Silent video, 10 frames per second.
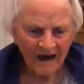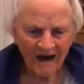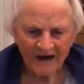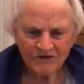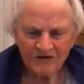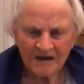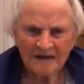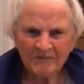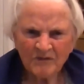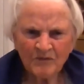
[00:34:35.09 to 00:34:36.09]
"I used to think it
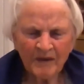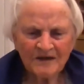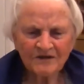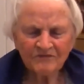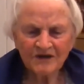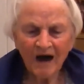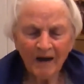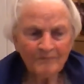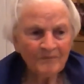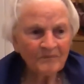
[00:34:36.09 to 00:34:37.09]
was a waste of
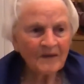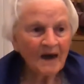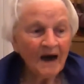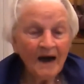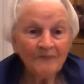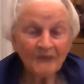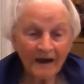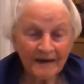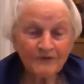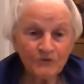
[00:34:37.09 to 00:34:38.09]
time, but I
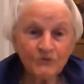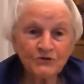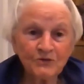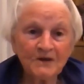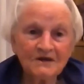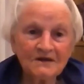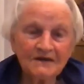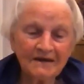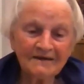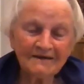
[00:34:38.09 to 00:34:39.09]
get used to it," she
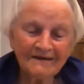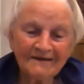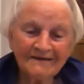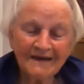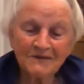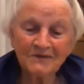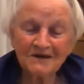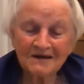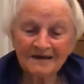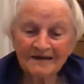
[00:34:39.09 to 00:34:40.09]
said. That's what
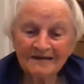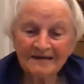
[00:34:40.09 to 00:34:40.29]
she said.